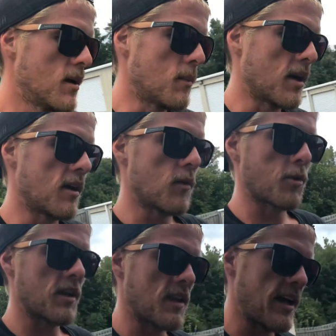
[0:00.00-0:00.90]
But we're
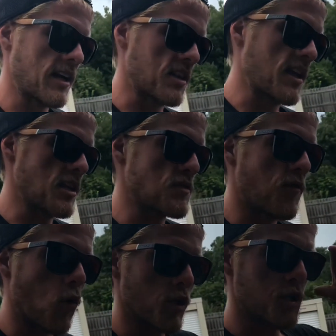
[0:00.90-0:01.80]
getting the hang of things
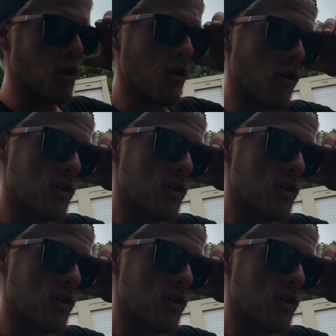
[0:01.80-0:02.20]
for sure.